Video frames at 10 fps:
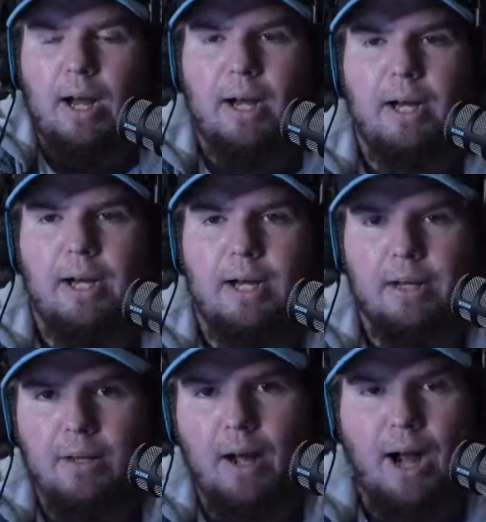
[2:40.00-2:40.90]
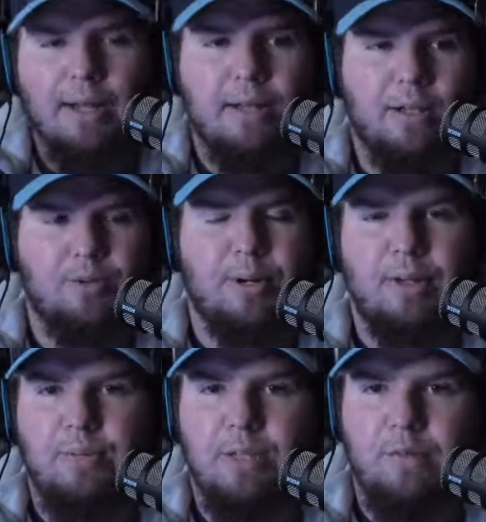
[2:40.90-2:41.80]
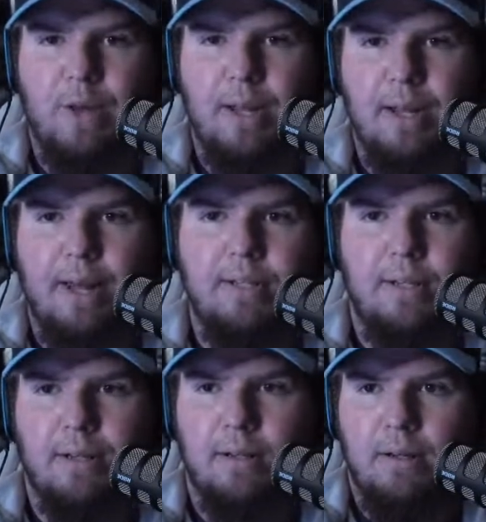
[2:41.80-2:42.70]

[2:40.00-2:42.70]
I thought the trailer was fantastic.